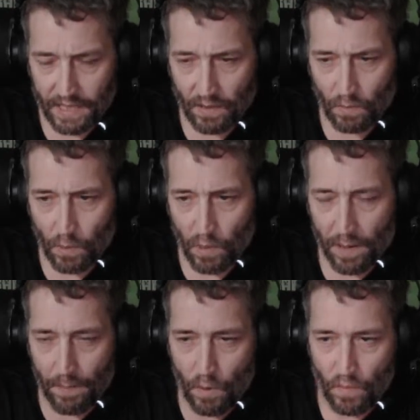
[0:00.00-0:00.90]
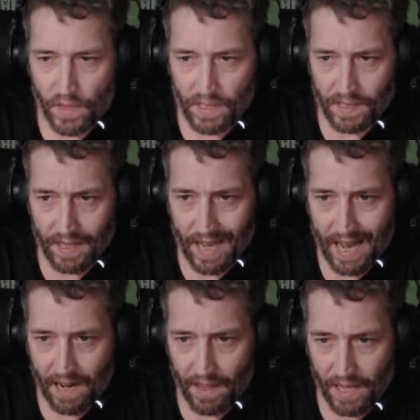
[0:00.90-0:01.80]
We want to move this out
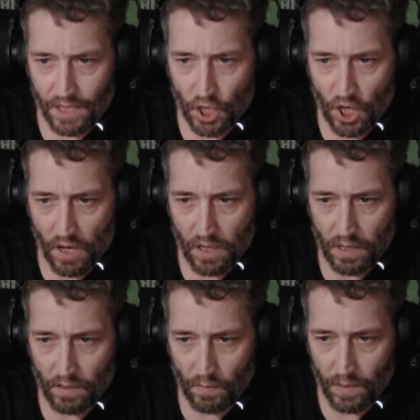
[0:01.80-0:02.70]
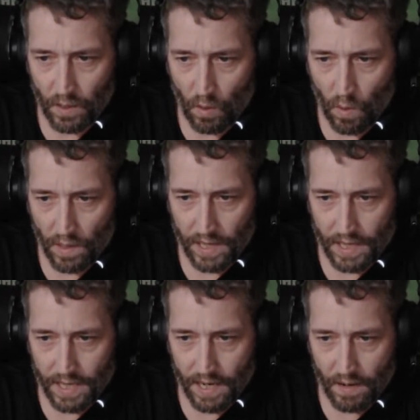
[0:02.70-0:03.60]
of that chunk. We don't want that there.